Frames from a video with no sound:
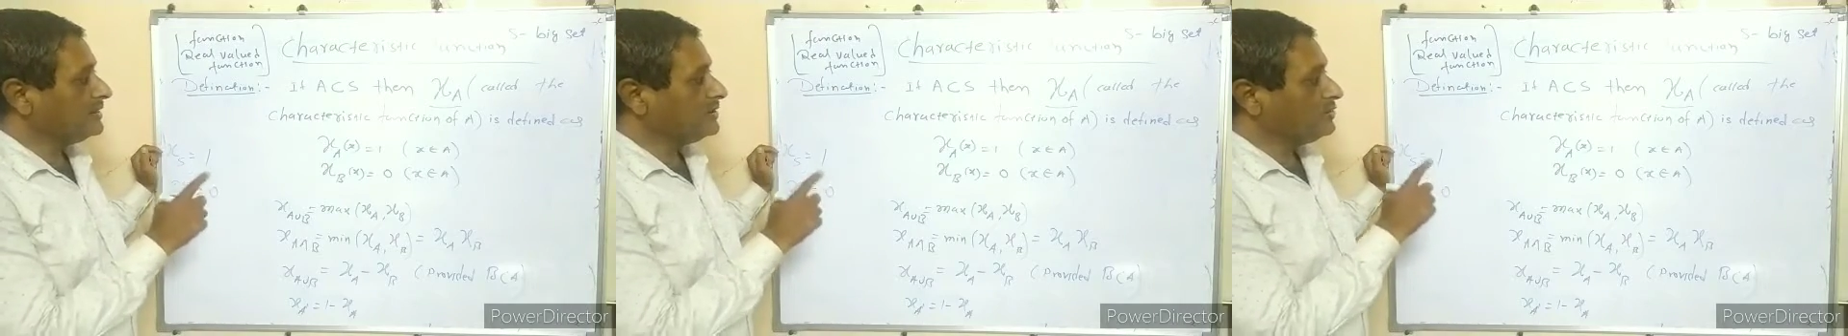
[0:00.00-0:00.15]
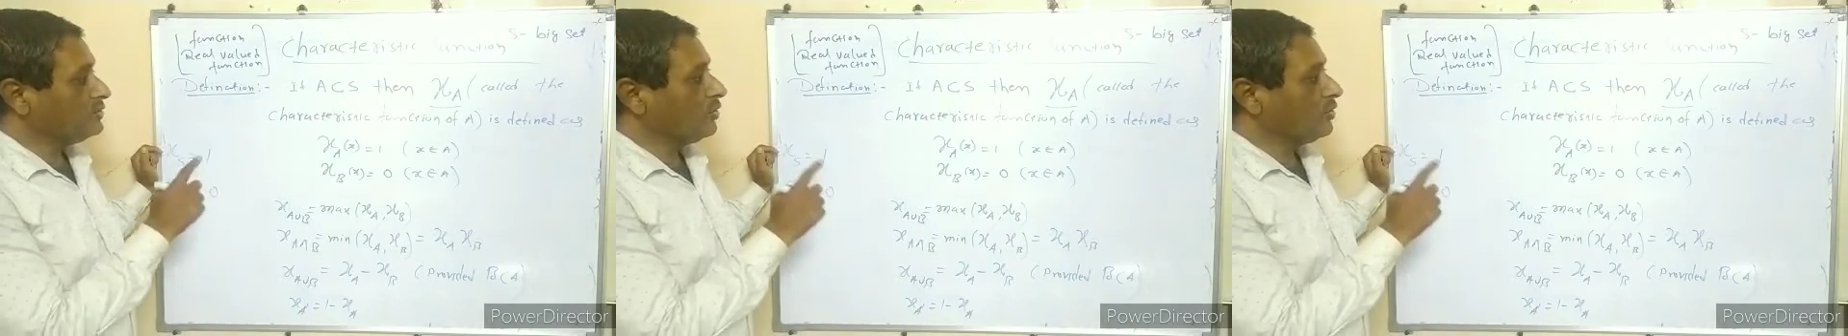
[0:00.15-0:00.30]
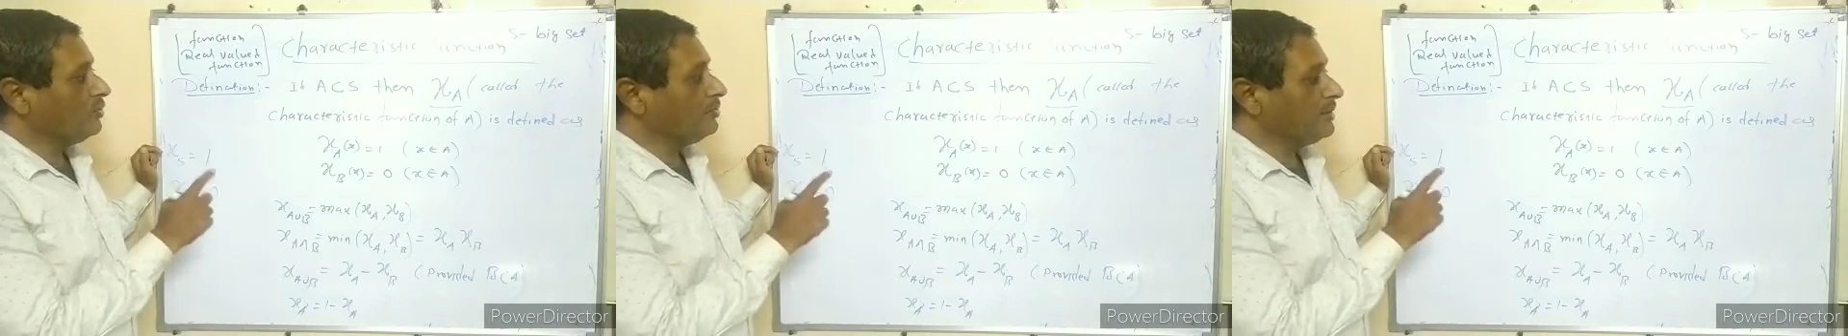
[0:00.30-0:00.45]
the
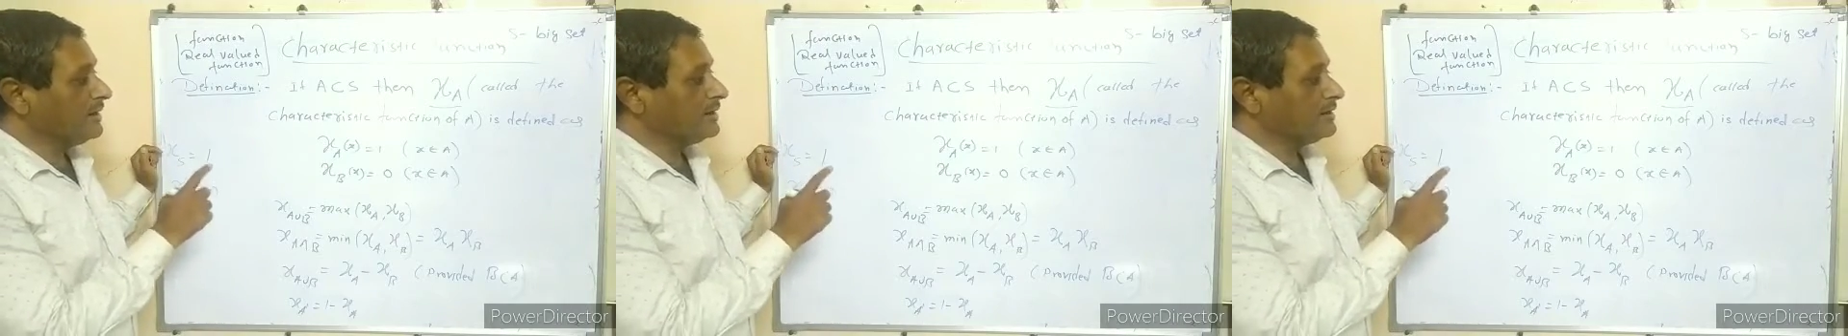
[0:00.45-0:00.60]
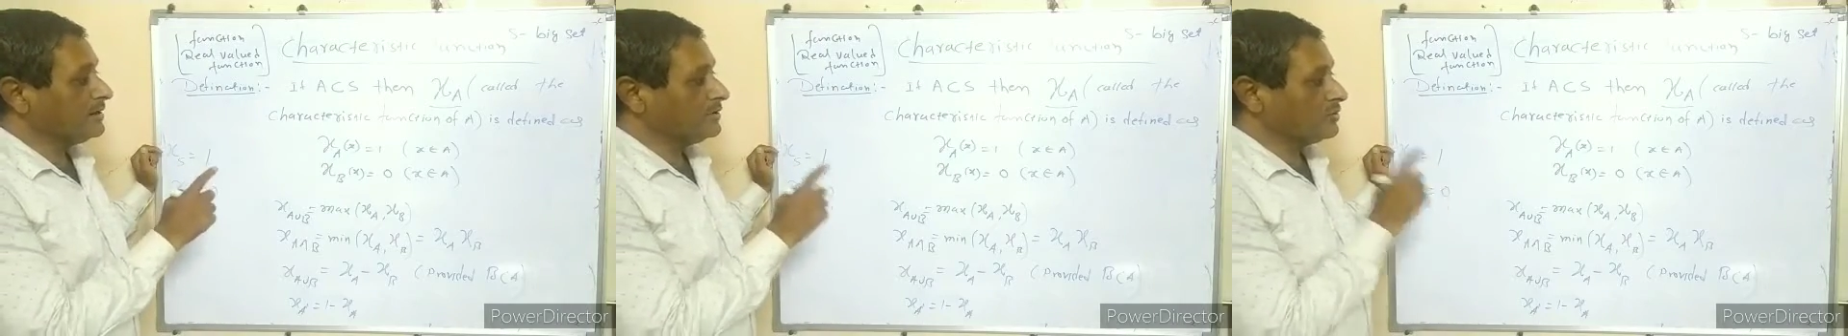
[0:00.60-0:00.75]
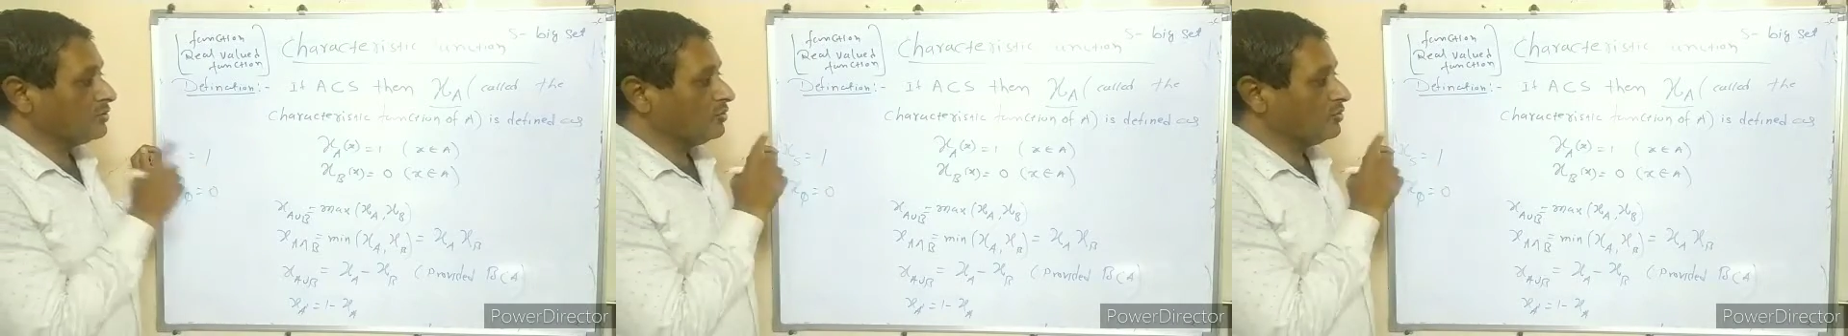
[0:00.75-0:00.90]

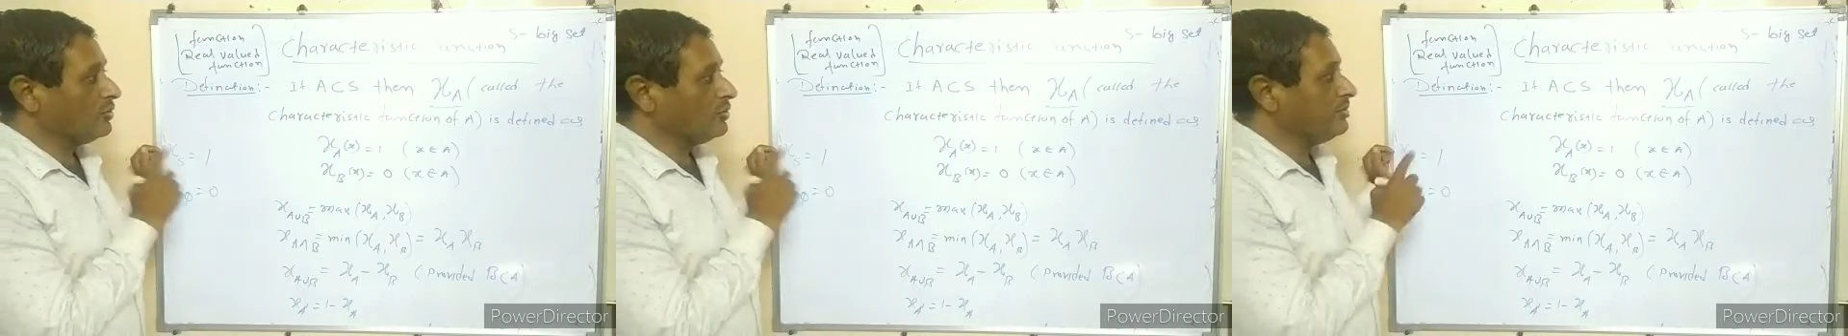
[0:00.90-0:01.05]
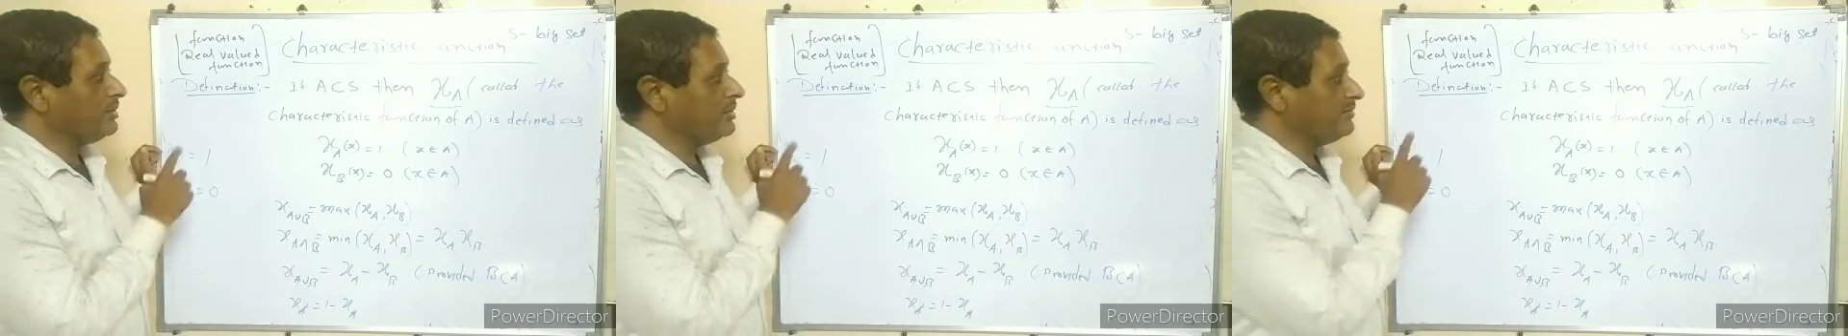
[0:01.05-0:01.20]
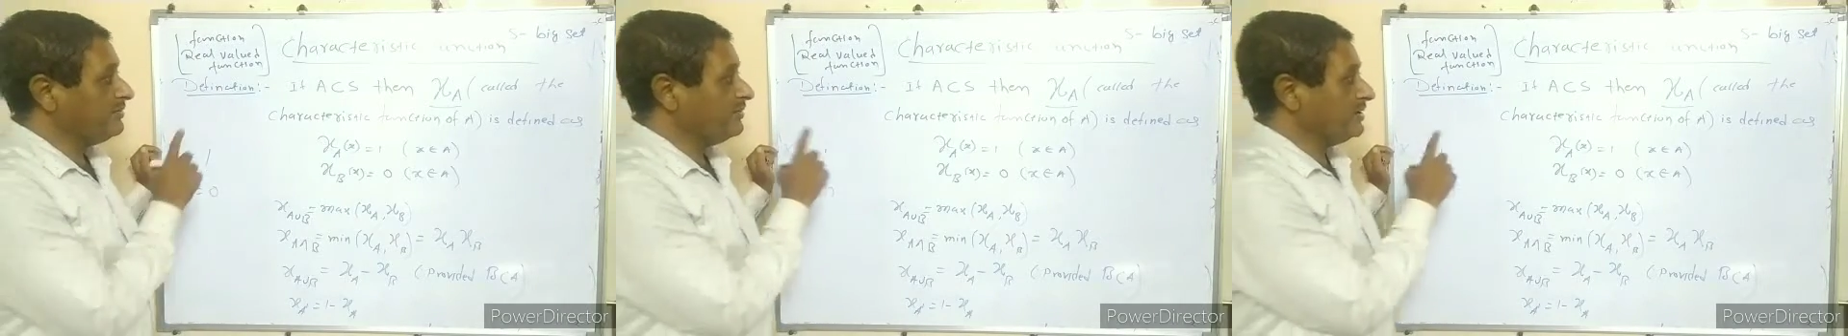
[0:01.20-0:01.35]
domain and
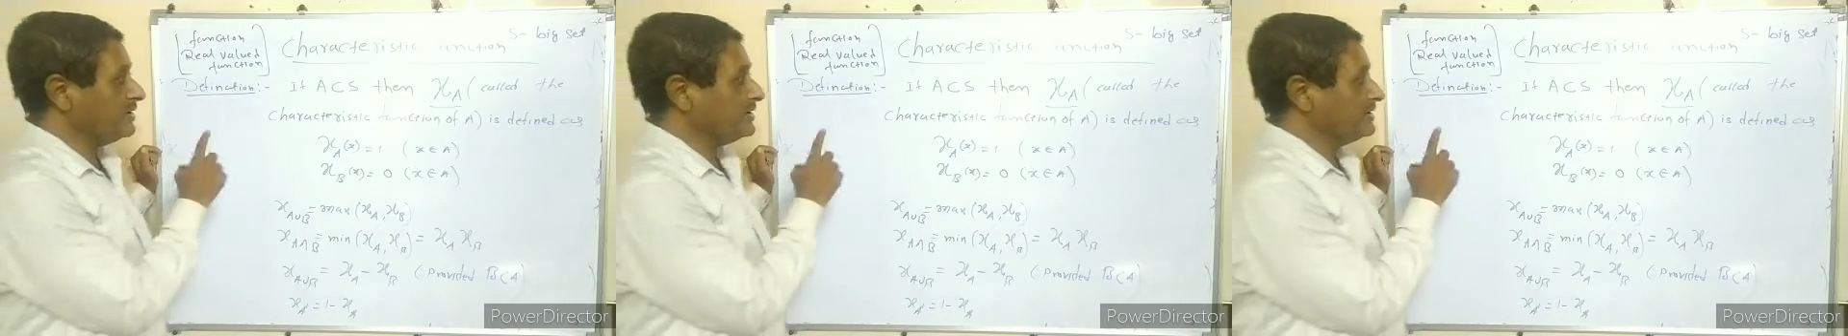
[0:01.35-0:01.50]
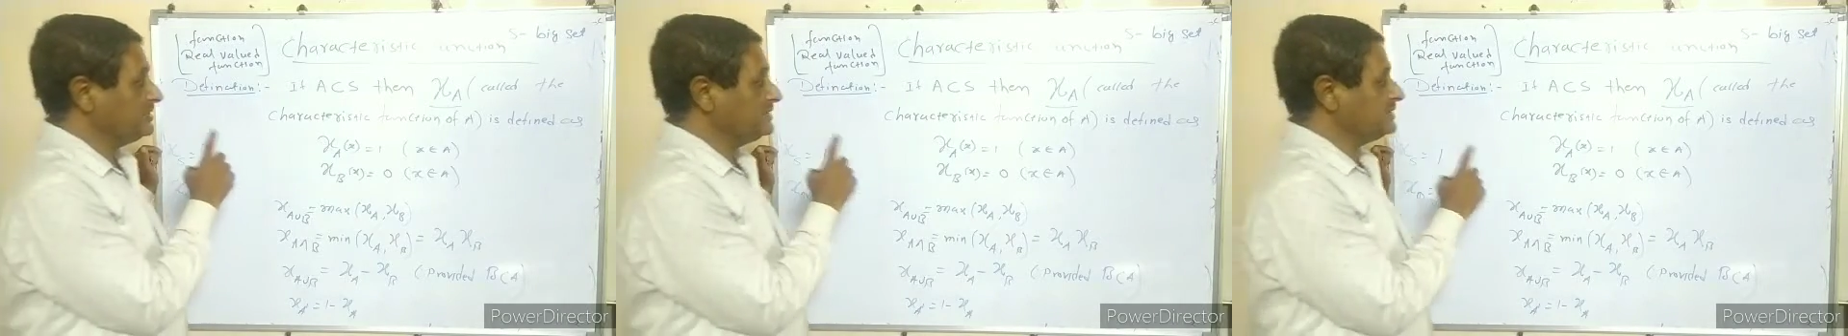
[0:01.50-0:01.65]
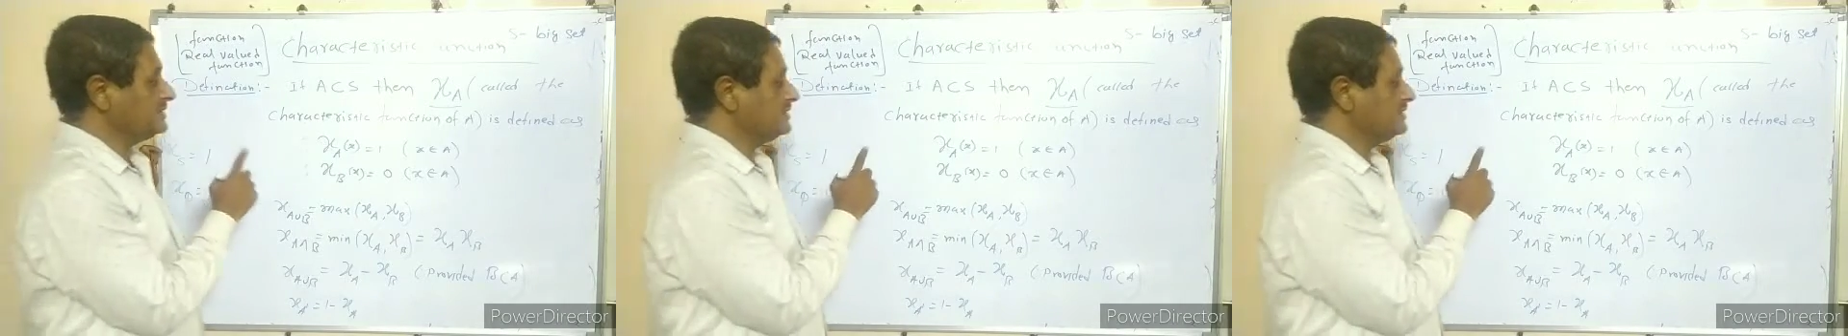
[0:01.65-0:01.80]
codomain
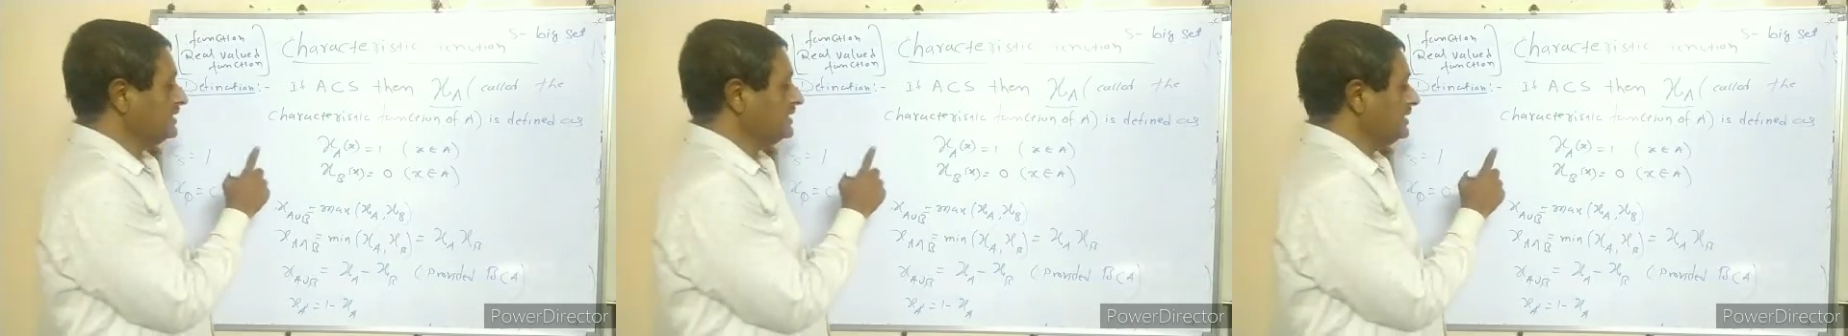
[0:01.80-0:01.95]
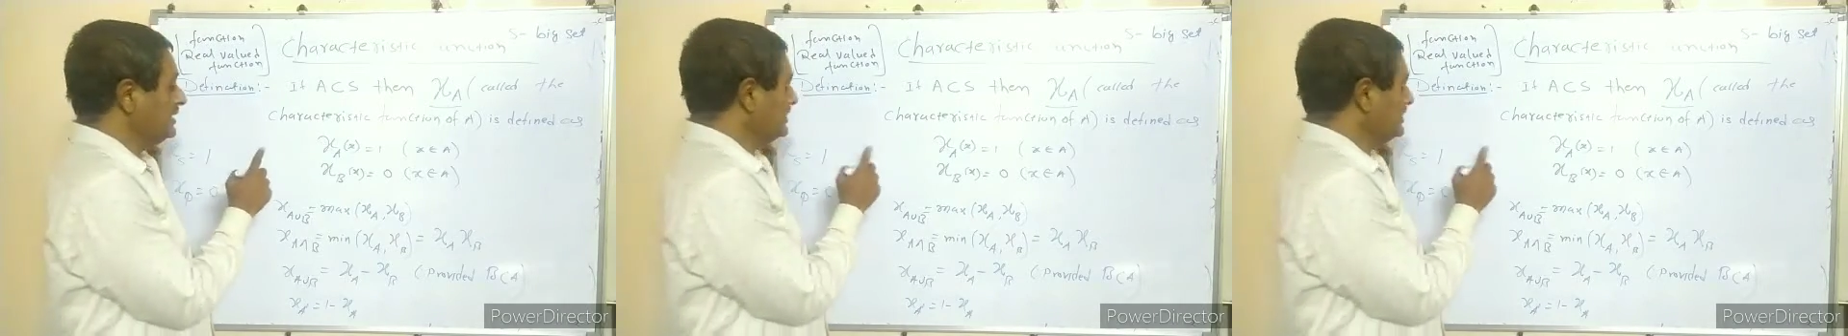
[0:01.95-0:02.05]
for this